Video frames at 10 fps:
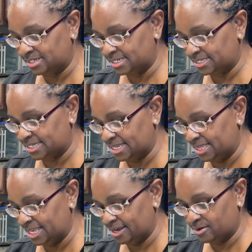just a
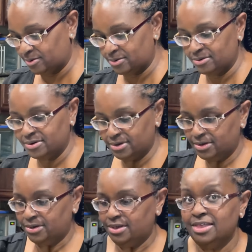little.
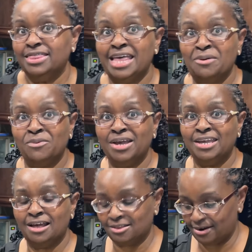That way
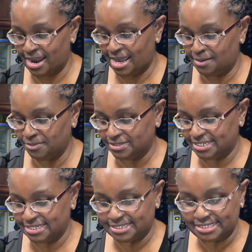y'all are able
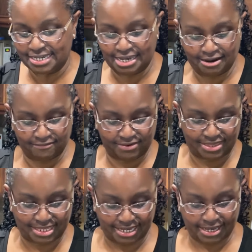to see
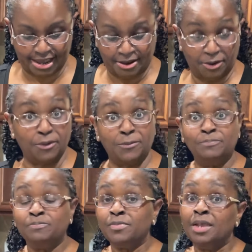everything, I hope.
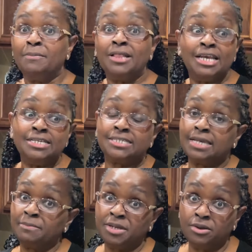Please
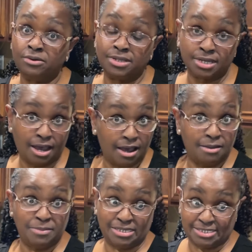let me know in the
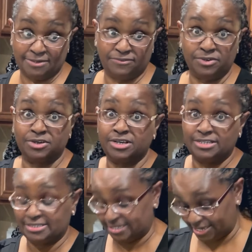comments if you couldn't
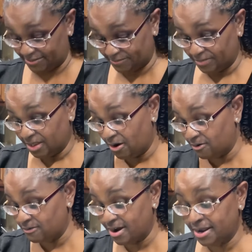see. All
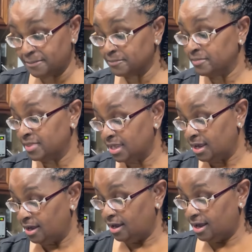right.
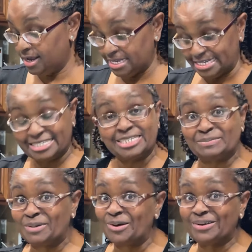Uh, it is
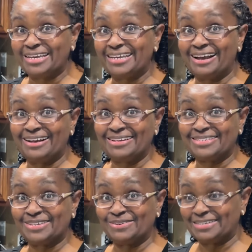smoking, y'all,
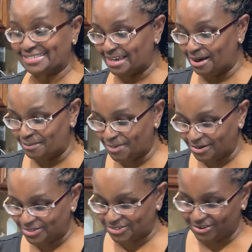so it's
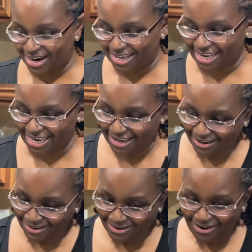almost ready.
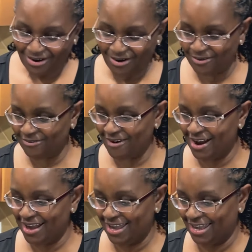All
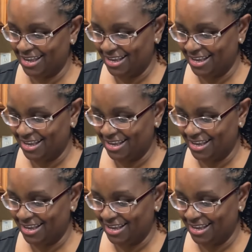right.